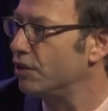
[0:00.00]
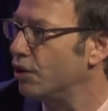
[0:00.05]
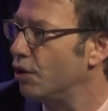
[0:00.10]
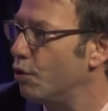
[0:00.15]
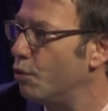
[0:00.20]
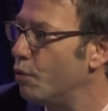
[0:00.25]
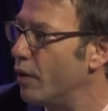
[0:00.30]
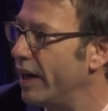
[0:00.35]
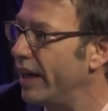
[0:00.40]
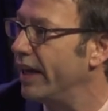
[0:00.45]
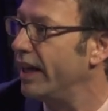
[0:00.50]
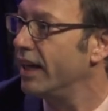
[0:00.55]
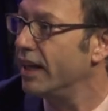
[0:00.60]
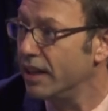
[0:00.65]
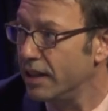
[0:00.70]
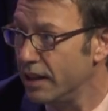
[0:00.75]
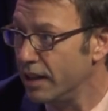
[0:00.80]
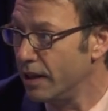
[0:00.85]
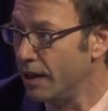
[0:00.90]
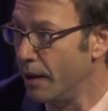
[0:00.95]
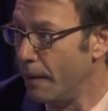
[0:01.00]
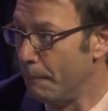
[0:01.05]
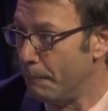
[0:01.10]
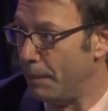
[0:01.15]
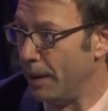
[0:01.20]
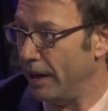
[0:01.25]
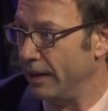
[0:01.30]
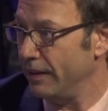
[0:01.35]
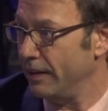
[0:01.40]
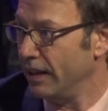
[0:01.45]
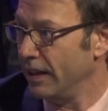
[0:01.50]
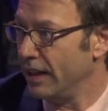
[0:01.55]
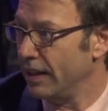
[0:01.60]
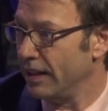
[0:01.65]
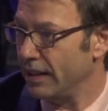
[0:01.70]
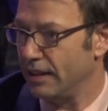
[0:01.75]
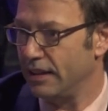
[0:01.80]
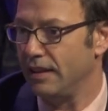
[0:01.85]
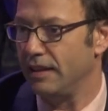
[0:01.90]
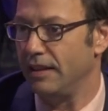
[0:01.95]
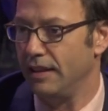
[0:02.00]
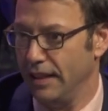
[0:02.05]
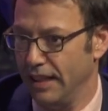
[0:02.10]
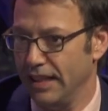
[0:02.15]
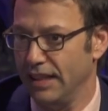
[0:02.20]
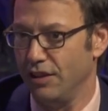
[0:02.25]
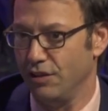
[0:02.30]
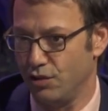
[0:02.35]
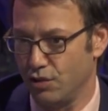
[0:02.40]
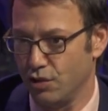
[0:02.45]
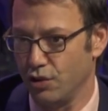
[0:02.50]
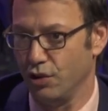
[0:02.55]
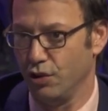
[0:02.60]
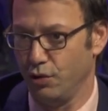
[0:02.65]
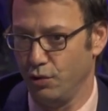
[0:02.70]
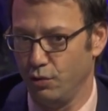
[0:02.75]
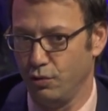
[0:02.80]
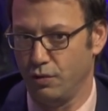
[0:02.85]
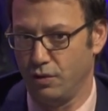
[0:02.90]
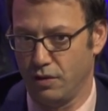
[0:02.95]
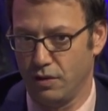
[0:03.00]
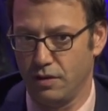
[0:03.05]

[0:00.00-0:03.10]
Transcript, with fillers: go away. But it is true